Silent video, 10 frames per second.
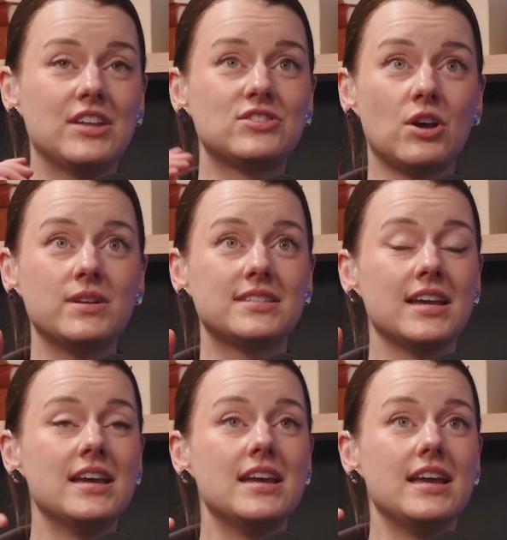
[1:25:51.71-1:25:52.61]
And so
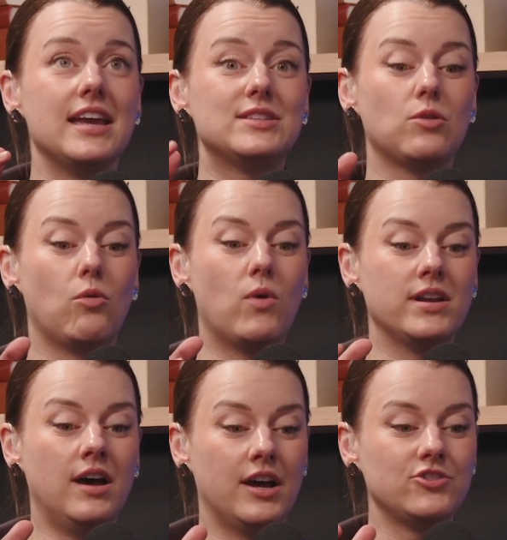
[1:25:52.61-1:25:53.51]
it's
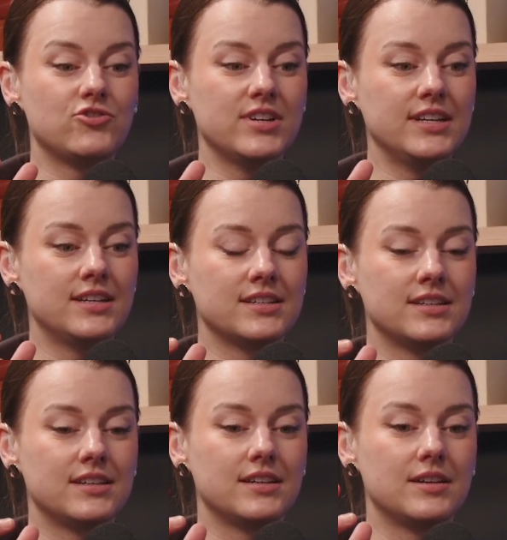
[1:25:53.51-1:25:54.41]
100
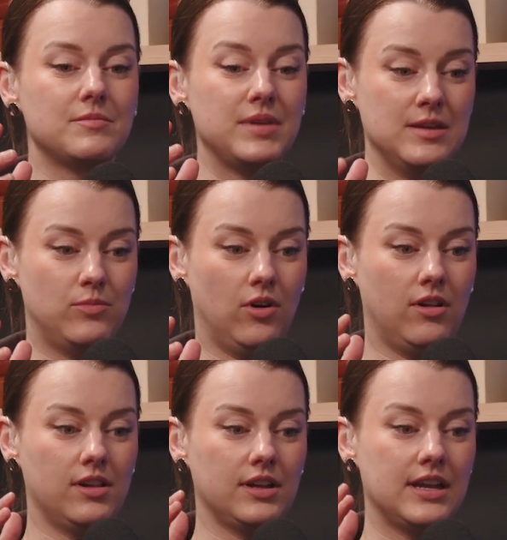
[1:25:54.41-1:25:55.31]

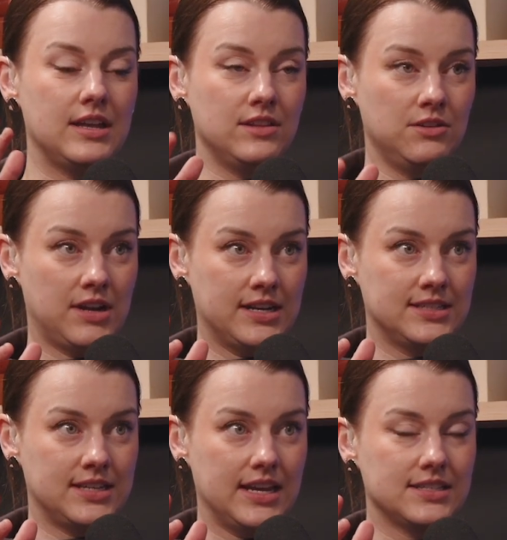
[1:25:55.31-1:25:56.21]
people in the
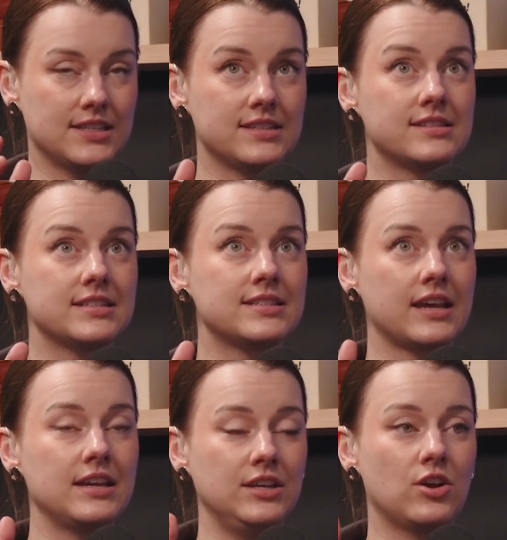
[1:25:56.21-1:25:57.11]
United States. This is the
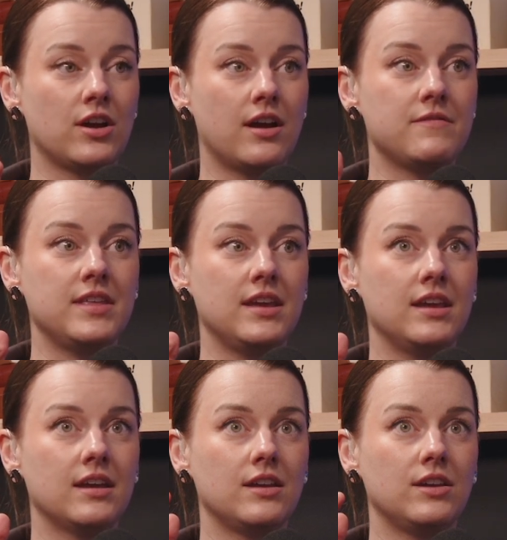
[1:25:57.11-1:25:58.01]
second year of
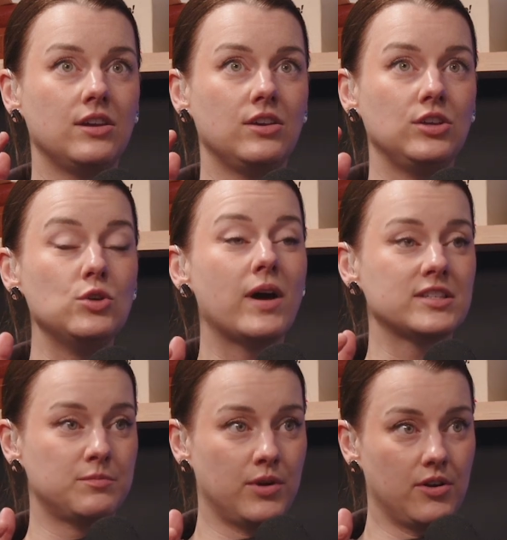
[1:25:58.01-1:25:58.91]
the
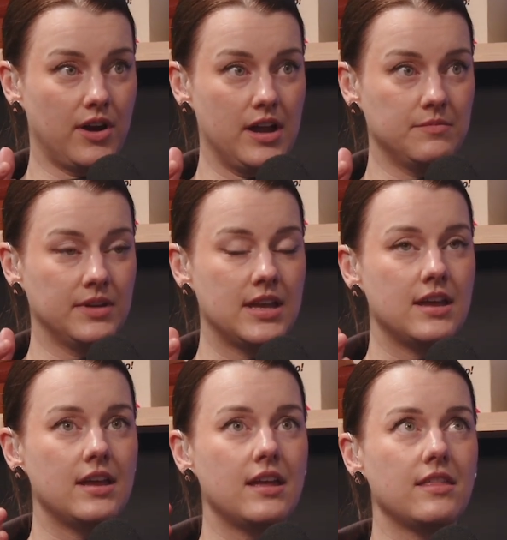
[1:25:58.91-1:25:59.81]
U.S. program.
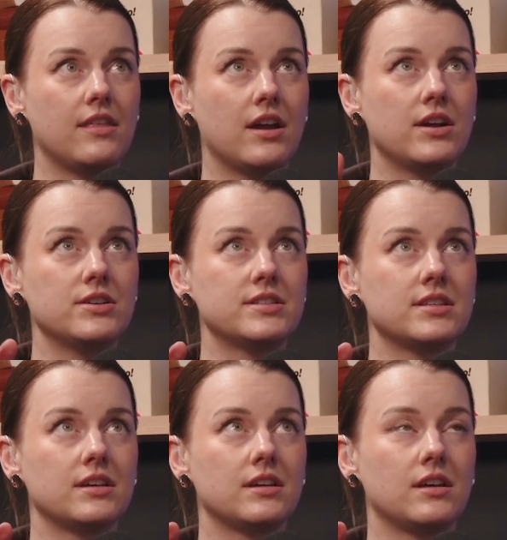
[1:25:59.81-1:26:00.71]
There's
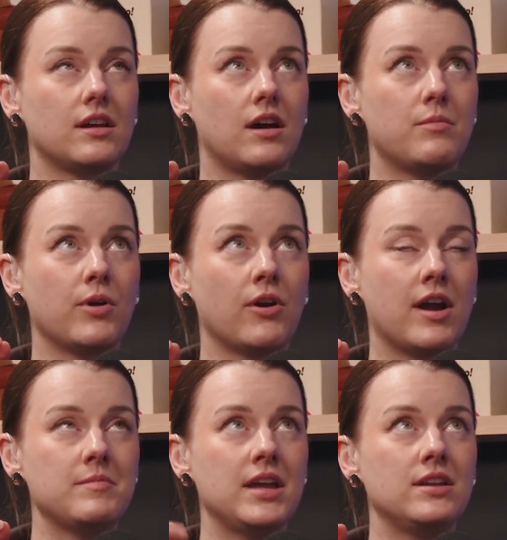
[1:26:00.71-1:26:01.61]
a
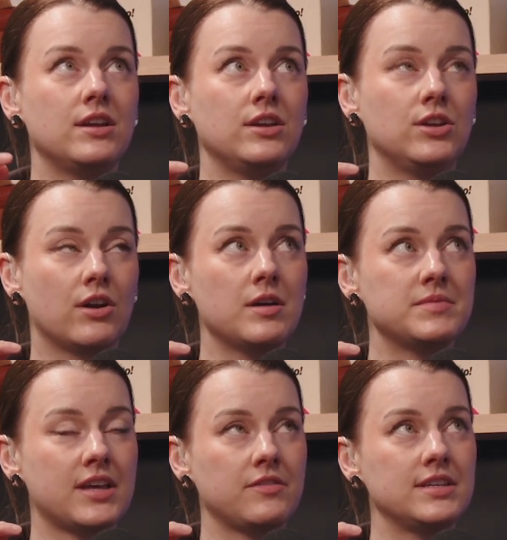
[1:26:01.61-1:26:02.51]
program in Europe,
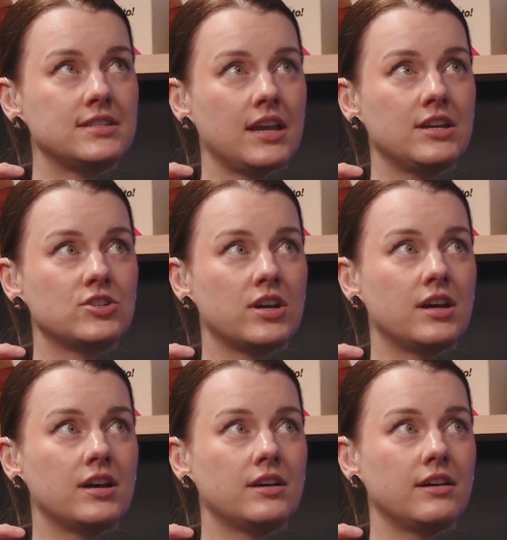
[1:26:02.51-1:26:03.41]
Southeast Asia,